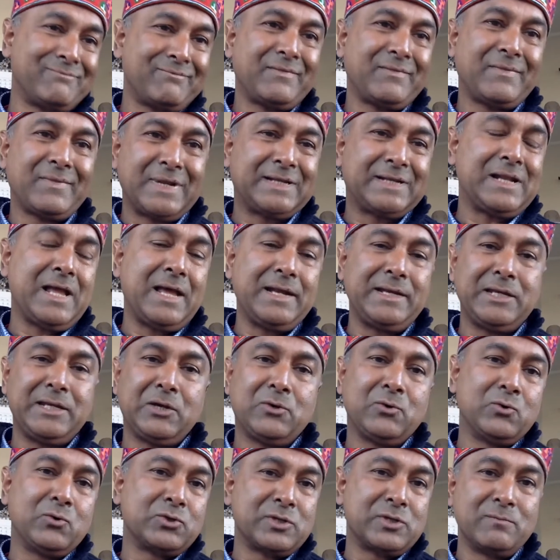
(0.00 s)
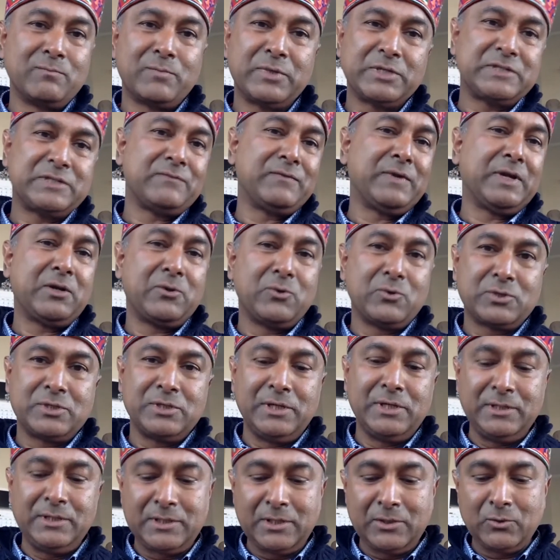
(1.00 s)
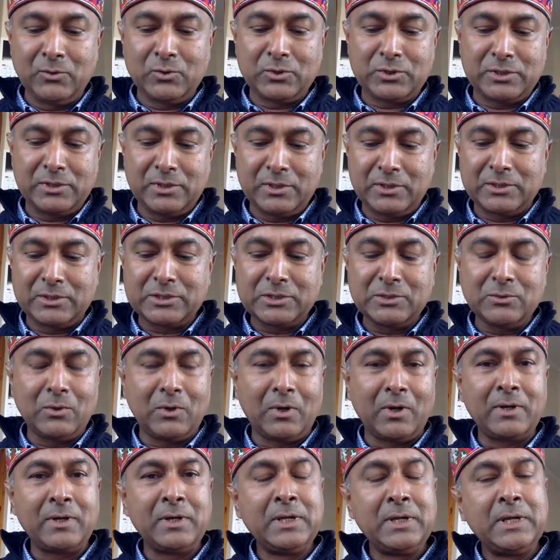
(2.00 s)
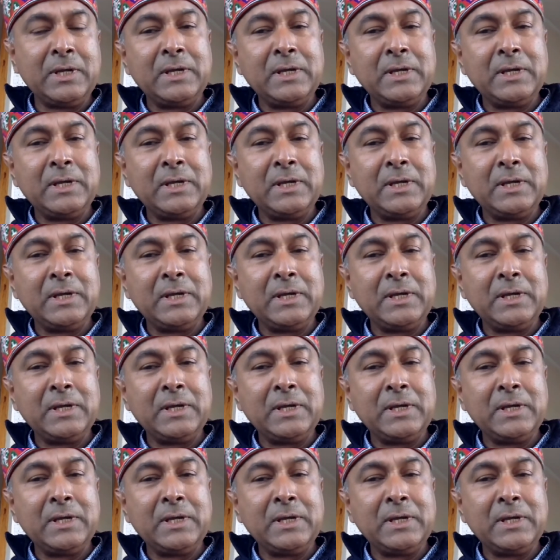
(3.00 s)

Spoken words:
Atlantic Ocean, Pacific Ocean, Indian Ocean, and so on,